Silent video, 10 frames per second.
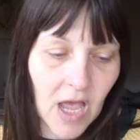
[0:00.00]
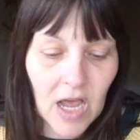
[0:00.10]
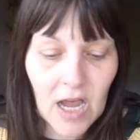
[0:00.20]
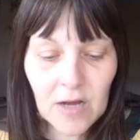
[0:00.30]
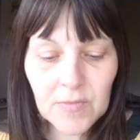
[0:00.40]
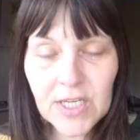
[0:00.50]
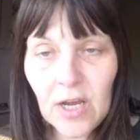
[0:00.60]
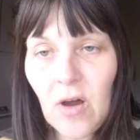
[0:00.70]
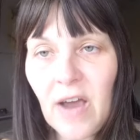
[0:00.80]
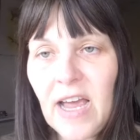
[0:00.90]
Uh,
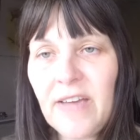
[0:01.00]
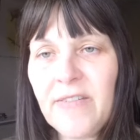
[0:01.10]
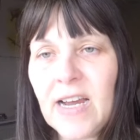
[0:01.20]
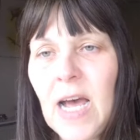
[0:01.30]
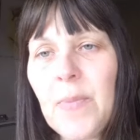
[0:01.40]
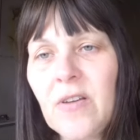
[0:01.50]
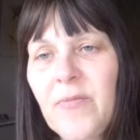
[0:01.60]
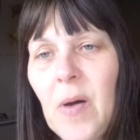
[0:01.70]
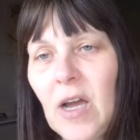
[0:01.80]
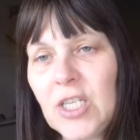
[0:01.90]
so I have a couple
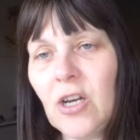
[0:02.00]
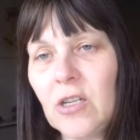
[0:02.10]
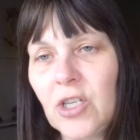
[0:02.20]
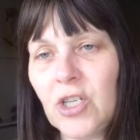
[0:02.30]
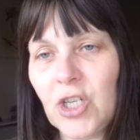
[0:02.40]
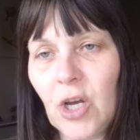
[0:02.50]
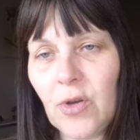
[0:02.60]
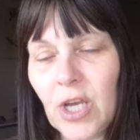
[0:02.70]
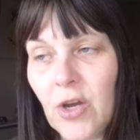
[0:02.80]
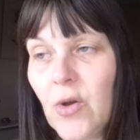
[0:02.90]
of pie charts to show
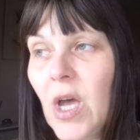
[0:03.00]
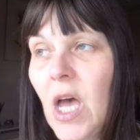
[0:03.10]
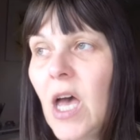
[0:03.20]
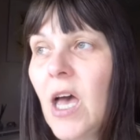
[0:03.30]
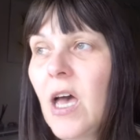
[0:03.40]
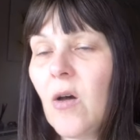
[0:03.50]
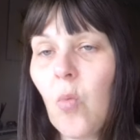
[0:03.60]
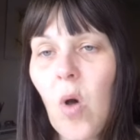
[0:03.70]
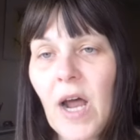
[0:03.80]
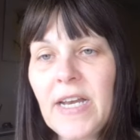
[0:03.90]
you. Uh,
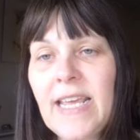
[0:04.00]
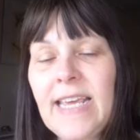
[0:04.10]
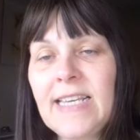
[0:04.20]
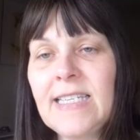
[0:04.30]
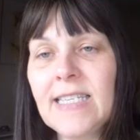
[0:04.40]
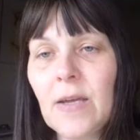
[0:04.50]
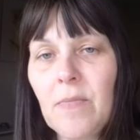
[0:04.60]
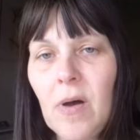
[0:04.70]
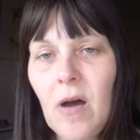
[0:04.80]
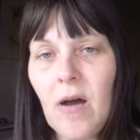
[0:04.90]
one is
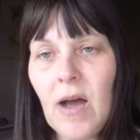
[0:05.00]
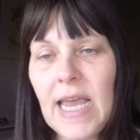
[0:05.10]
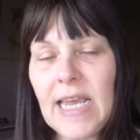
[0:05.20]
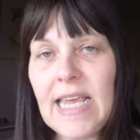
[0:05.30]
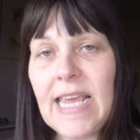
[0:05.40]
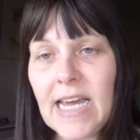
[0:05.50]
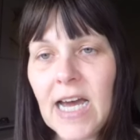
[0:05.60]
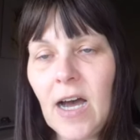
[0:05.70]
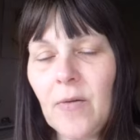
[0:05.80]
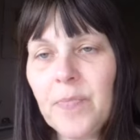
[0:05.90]
my
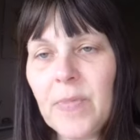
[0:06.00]
income